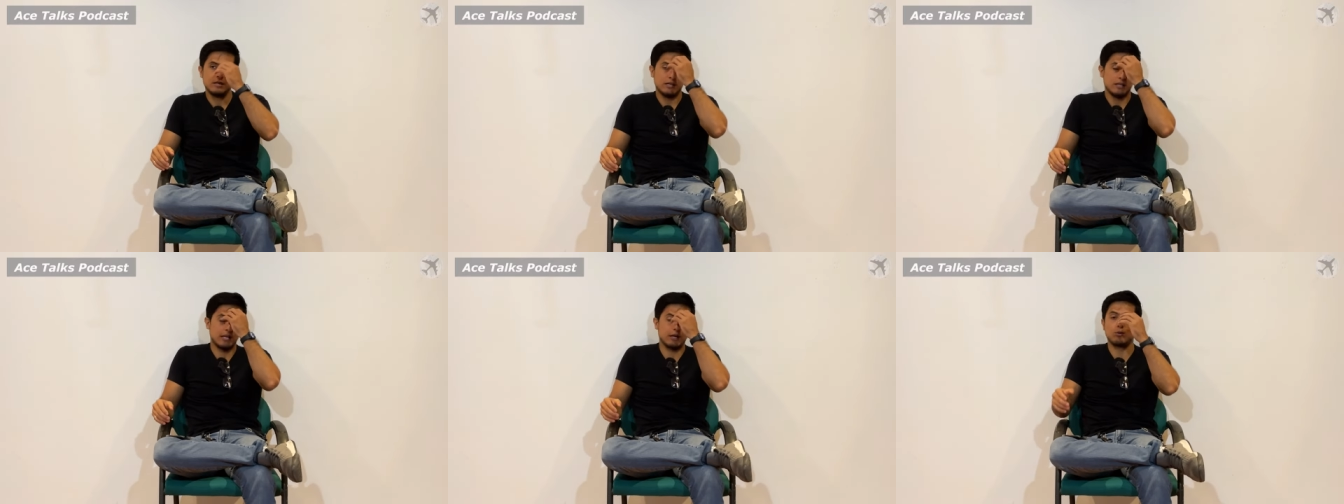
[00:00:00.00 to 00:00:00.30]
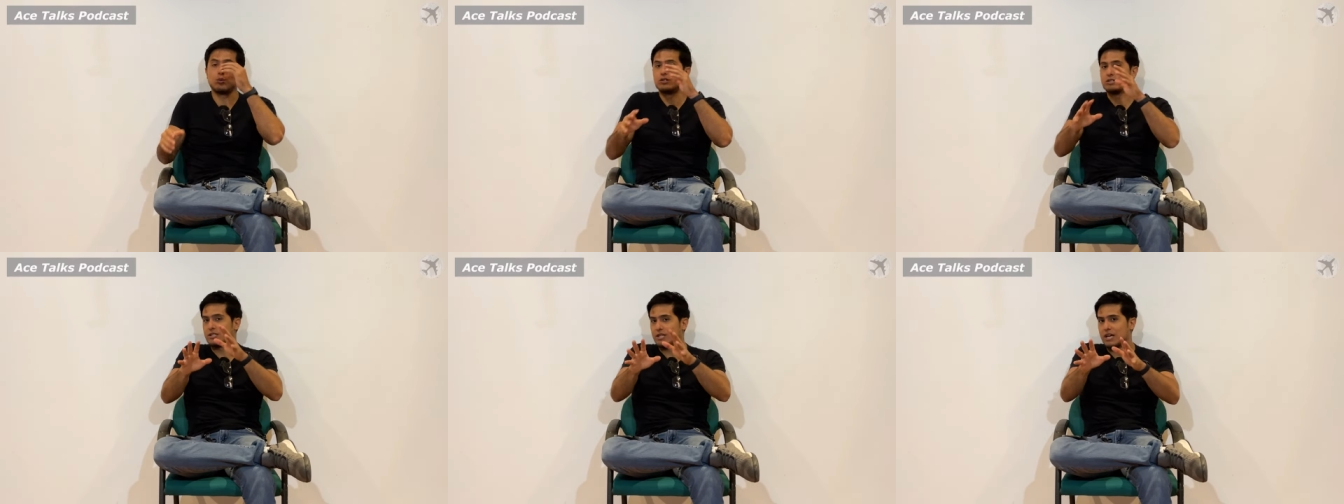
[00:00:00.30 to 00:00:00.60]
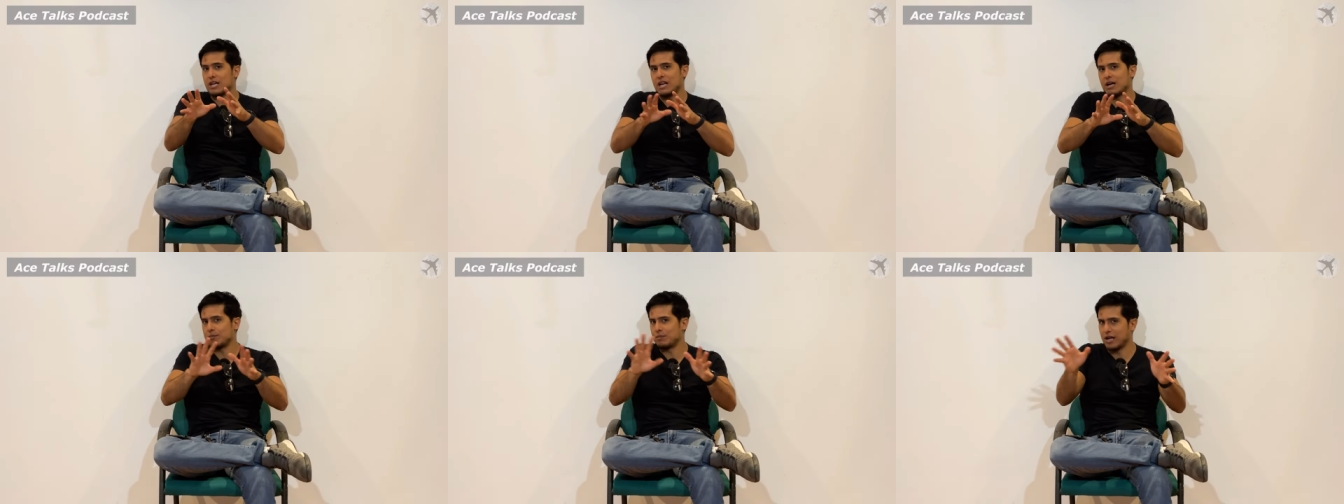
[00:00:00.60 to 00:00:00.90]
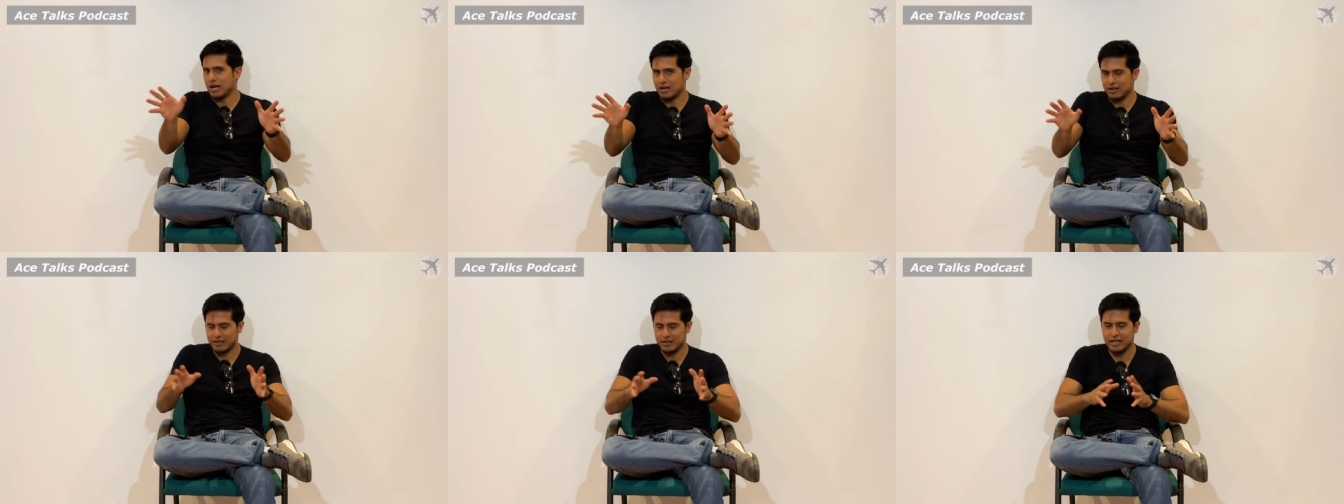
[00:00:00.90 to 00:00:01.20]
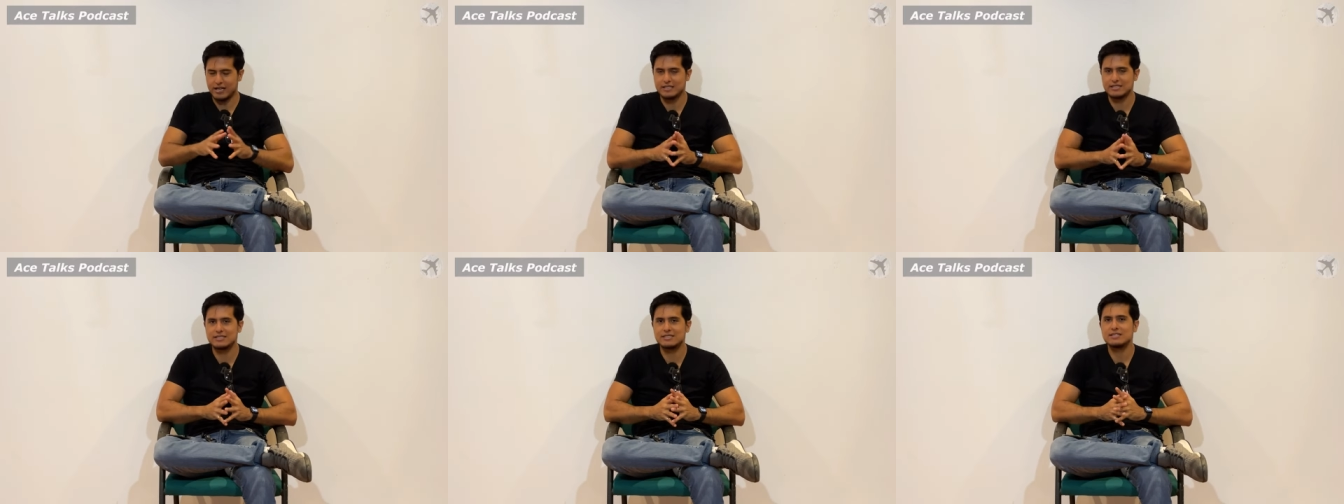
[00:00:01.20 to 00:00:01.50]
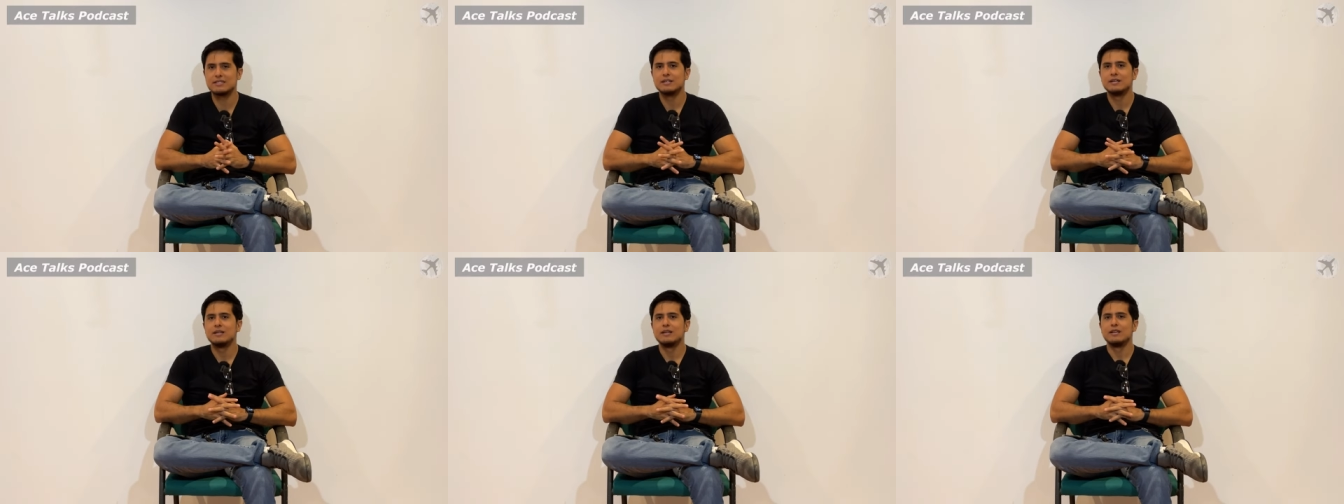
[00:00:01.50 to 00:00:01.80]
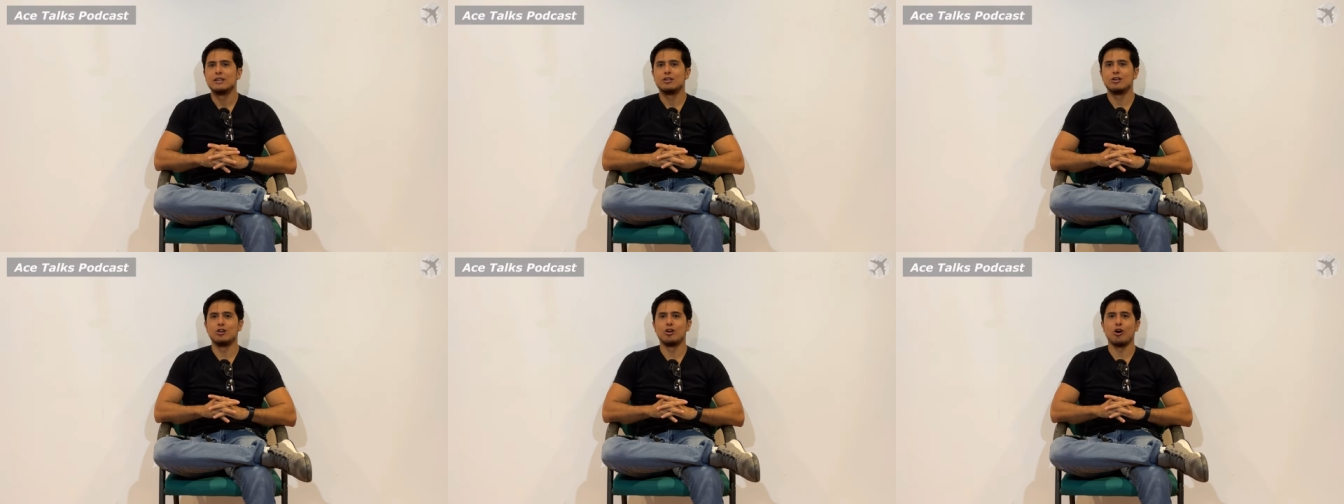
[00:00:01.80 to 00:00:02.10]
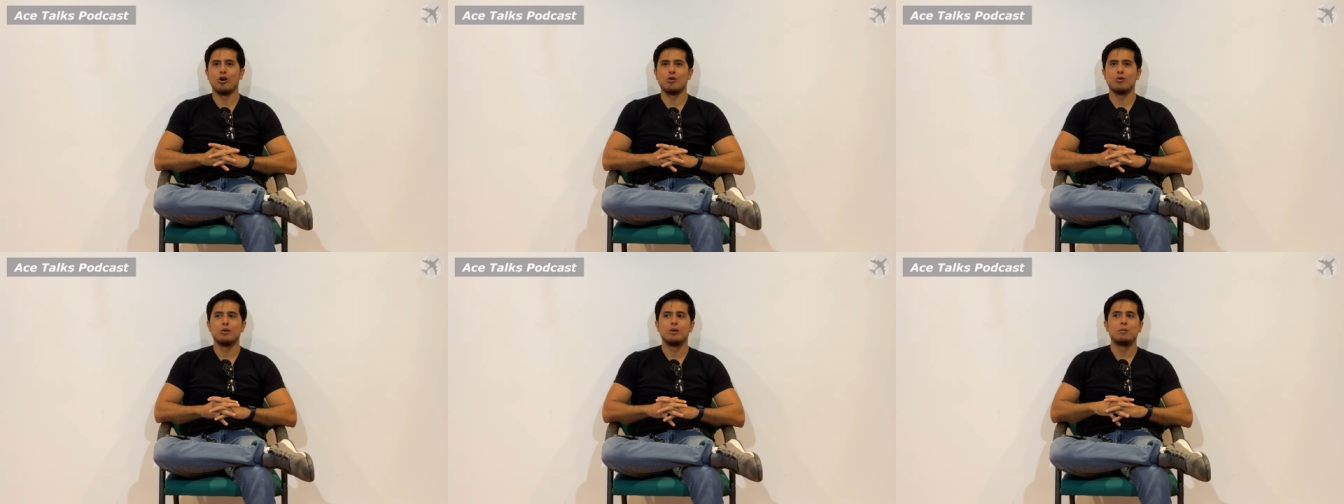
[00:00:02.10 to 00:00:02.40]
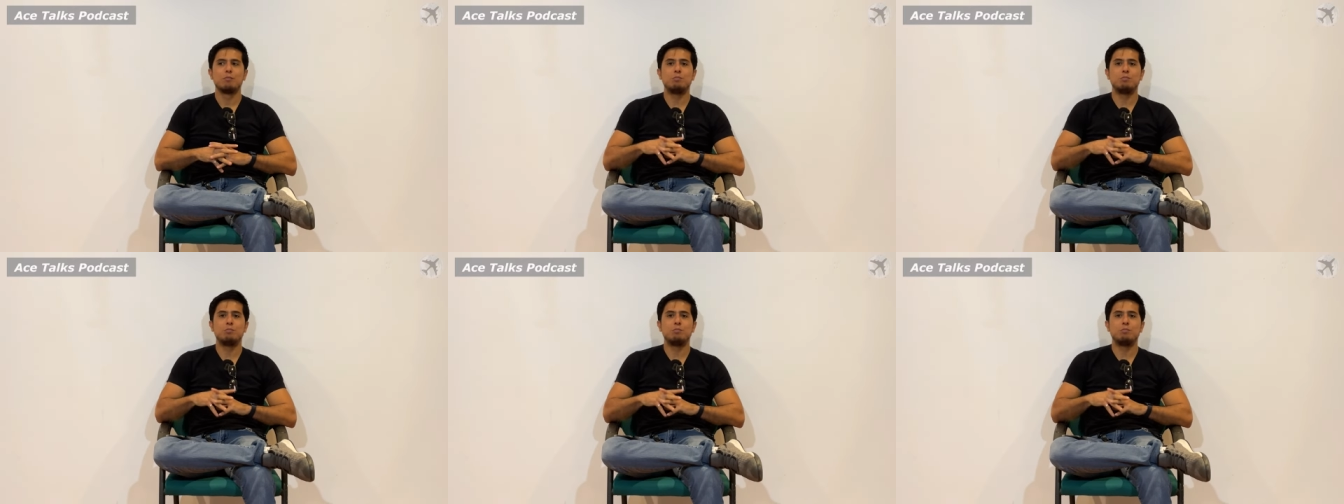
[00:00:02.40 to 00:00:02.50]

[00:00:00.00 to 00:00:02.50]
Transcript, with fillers: Like once again, I'm not against, you know,